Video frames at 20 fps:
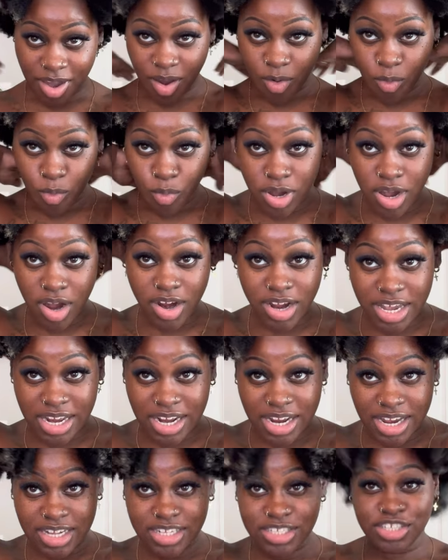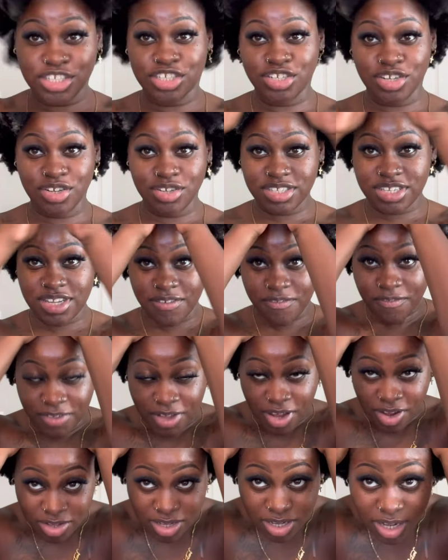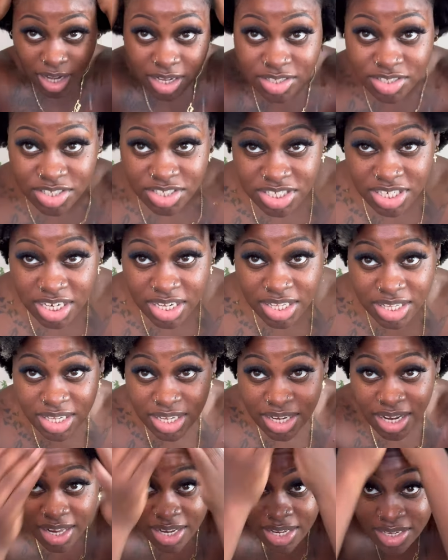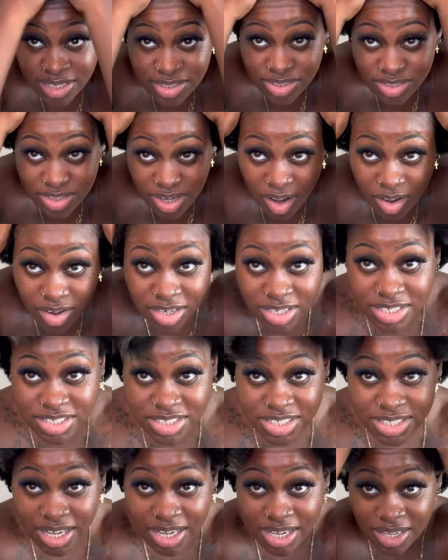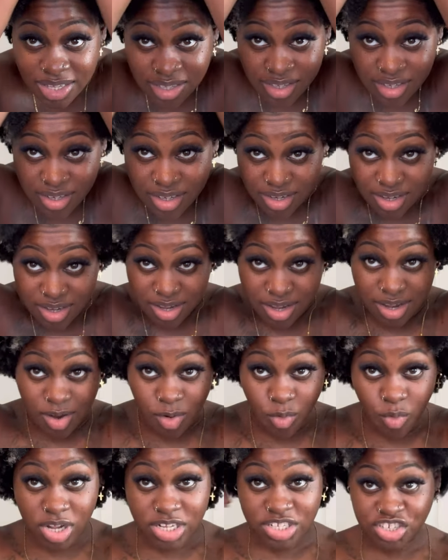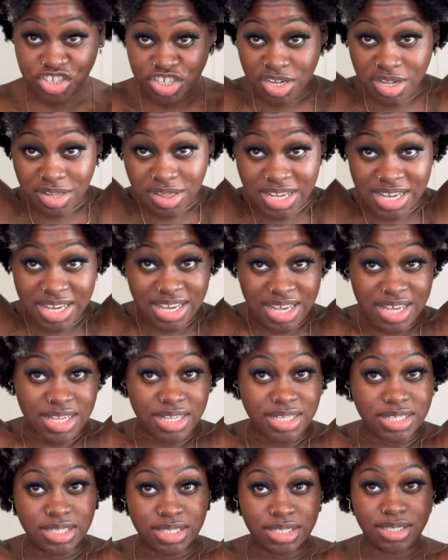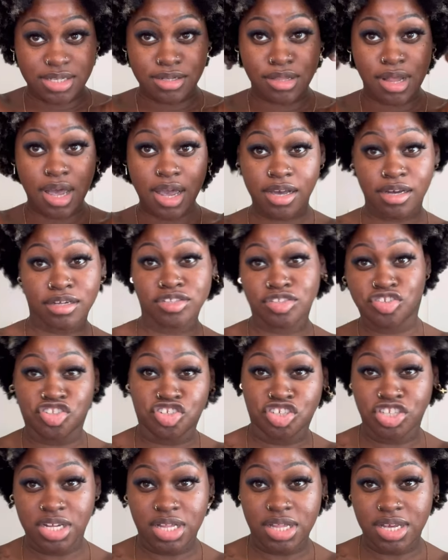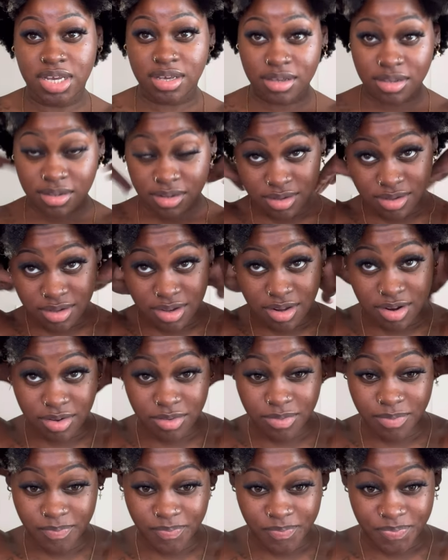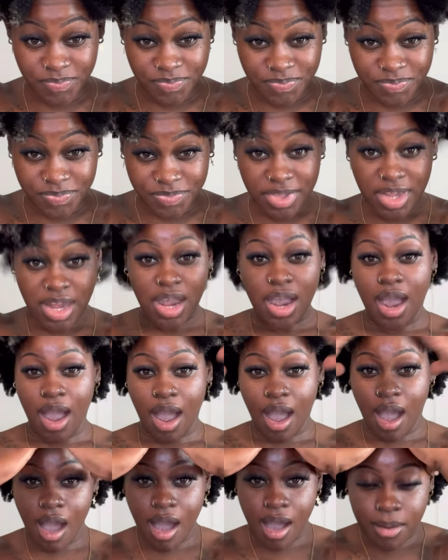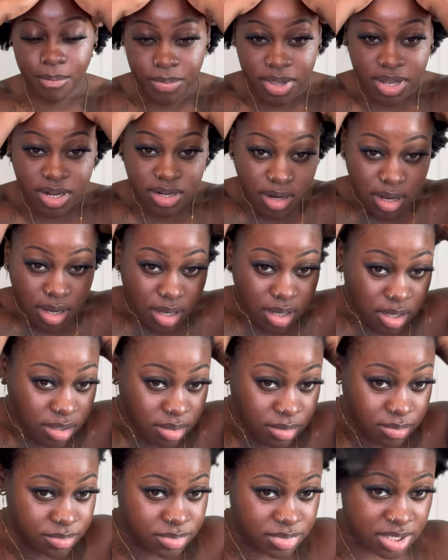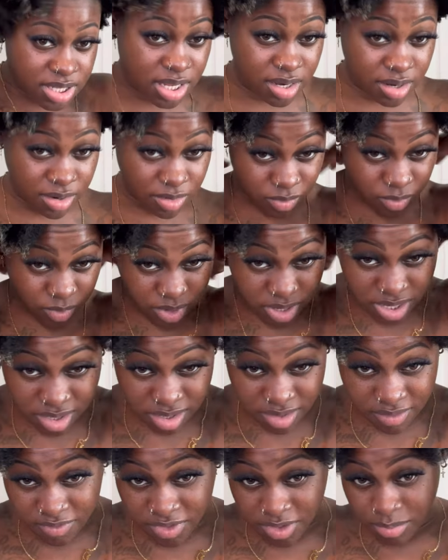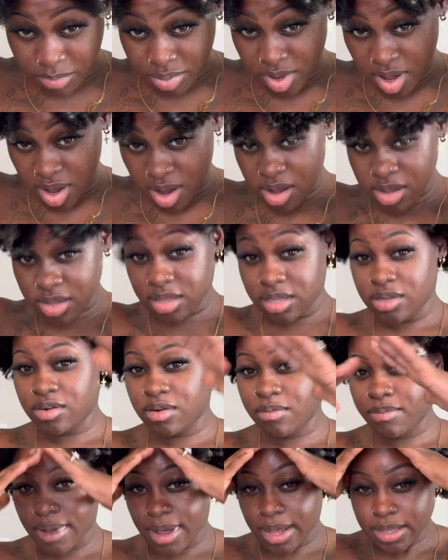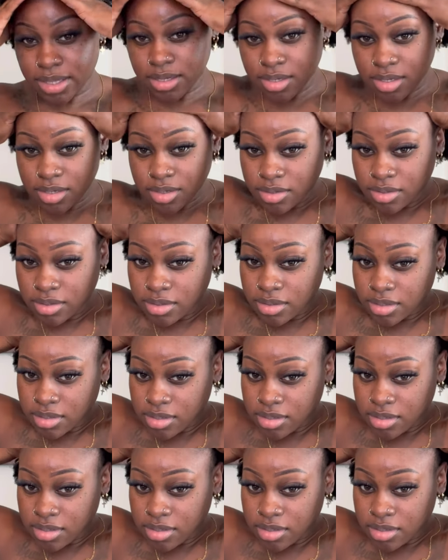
We are getting a juicy flow. Look how jiggly that is. Do y'all understand what jiggling is? Like jiggling, you know? I've been um, getting rid of the blonde little by little